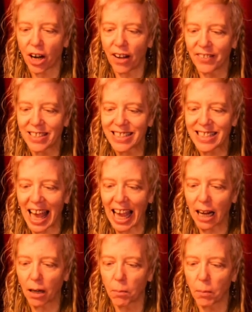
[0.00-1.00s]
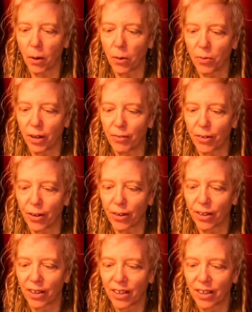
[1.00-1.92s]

on the Sangpo River,